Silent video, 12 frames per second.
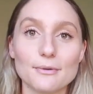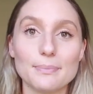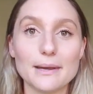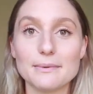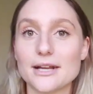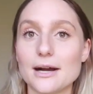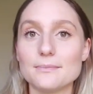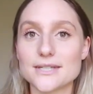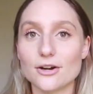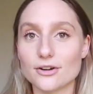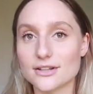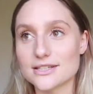the baby comes
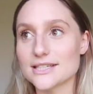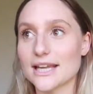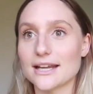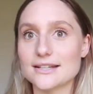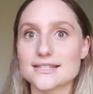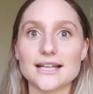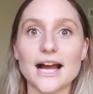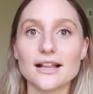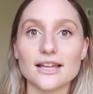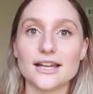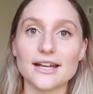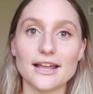out and is like
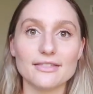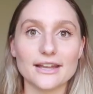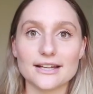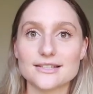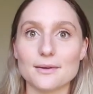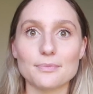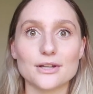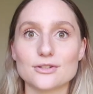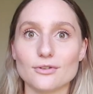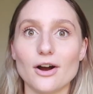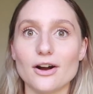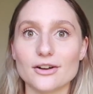silent and like
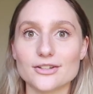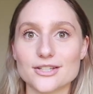something's wrong.